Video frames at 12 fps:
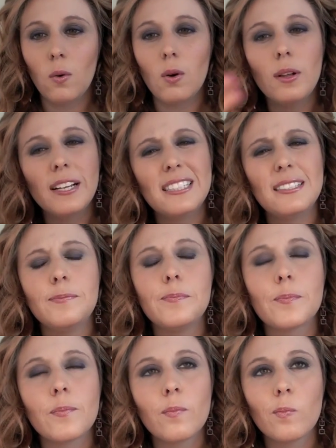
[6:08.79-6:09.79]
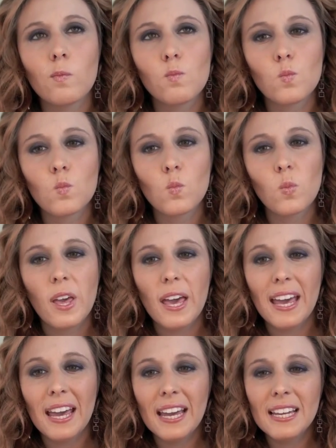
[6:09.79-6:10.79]
well,
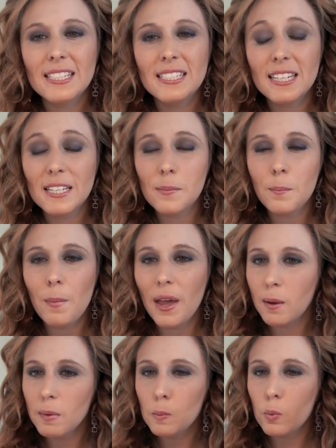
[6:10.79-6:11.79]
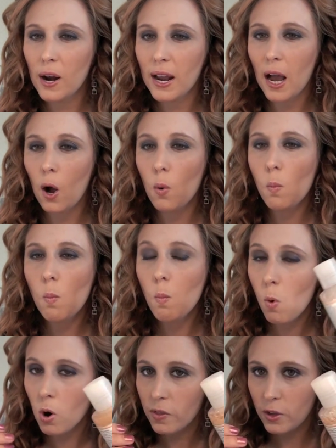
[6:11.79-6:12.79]
it didn't make me break out
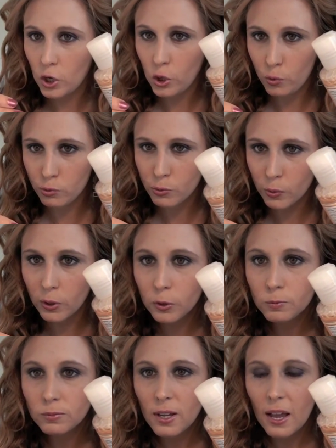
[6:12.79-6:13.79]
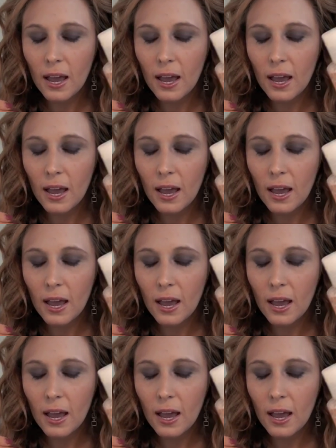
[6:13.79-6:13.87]
more than usual.